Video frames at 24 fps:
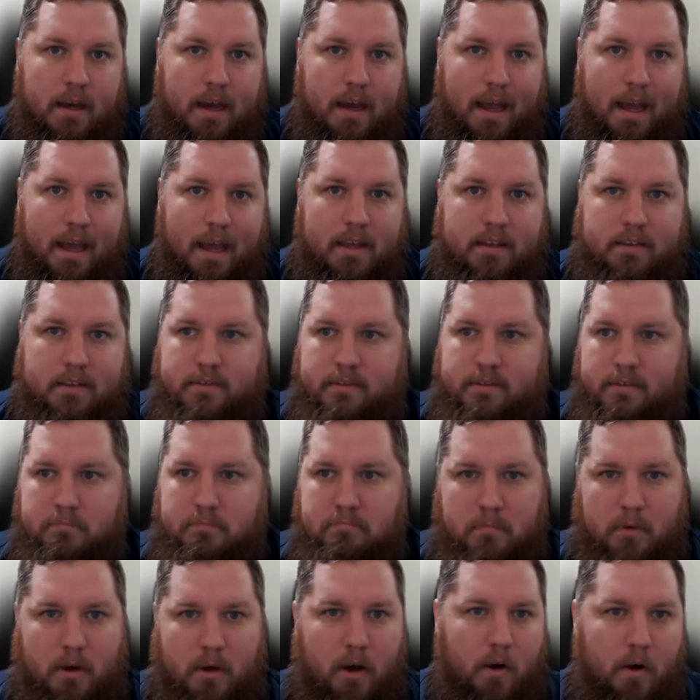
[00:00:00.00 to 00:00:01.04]
as
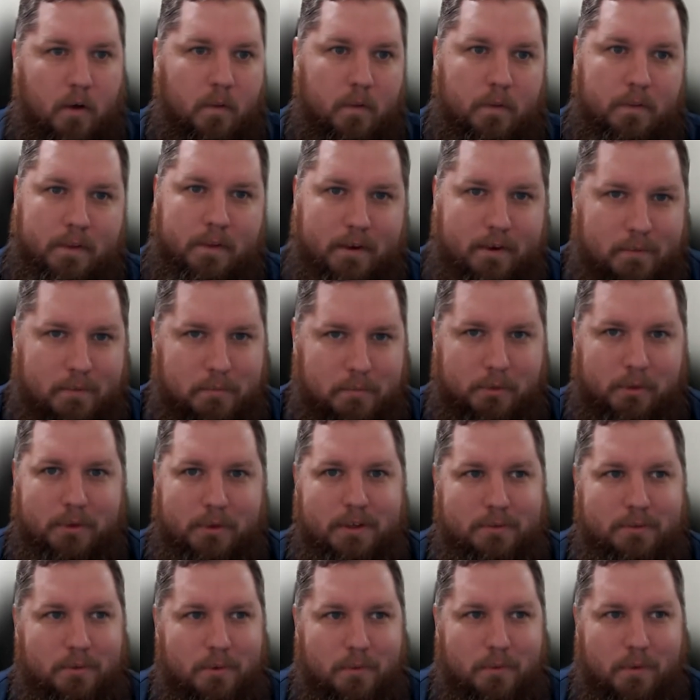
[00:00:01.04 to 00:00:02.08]
all of their
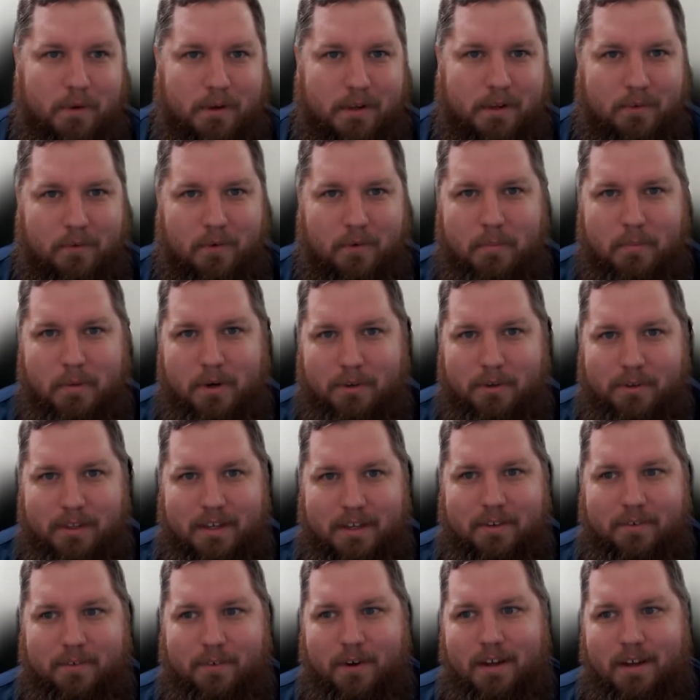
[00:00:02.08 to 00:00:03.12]
employees were working
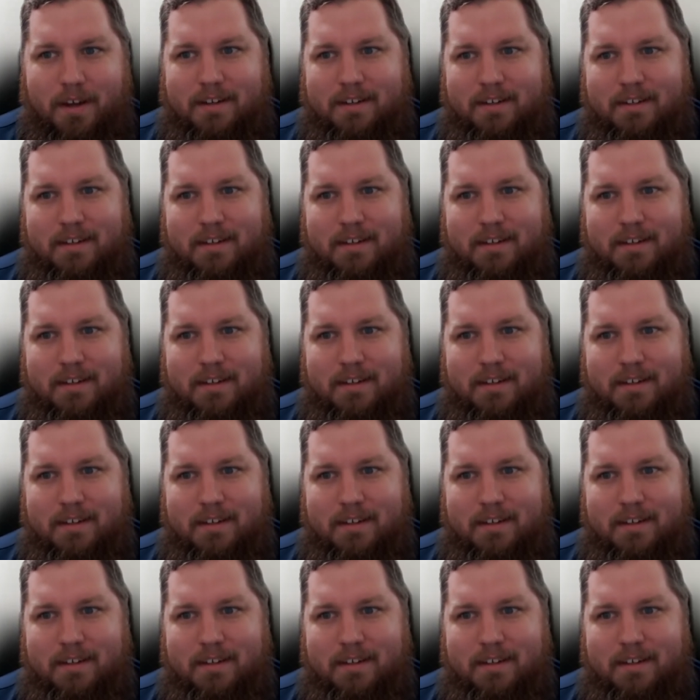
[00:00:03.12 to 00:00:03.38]
remotely, right?